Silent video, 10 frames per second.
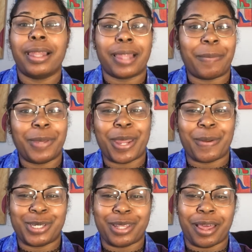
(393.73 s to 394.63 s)
Let me know
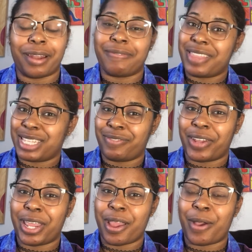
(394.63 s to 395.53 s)
what you thought of this
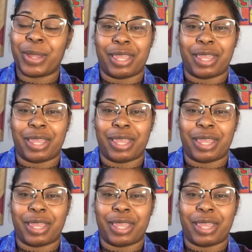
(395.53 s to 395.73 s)
video,